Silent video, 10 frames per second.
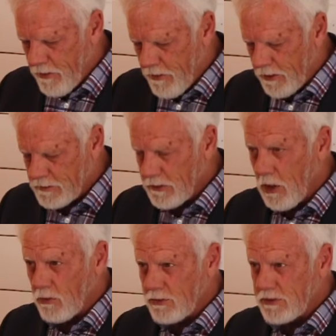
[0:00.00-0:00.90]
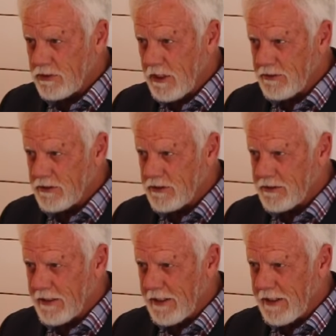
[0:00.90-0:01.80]
There's no such
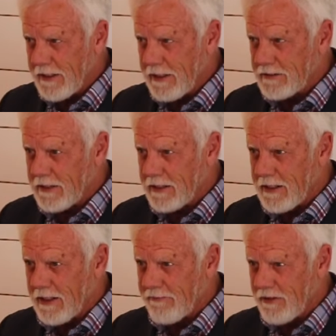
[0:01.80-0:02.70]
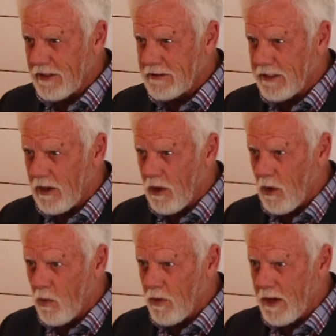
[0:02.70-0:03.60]
thing as a covenant that
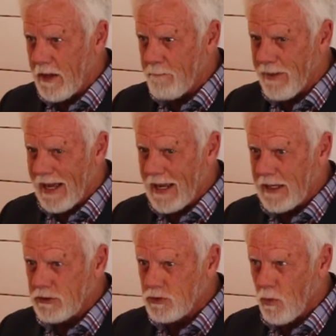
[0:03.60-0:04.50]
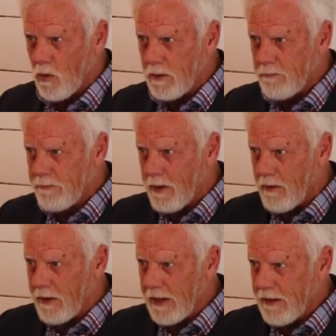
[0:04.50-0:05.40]
only binds one
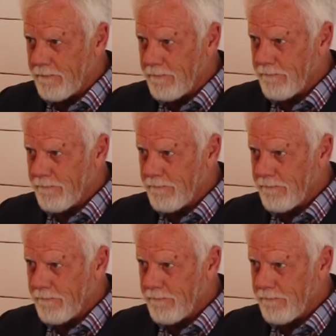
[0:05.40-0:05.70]
party.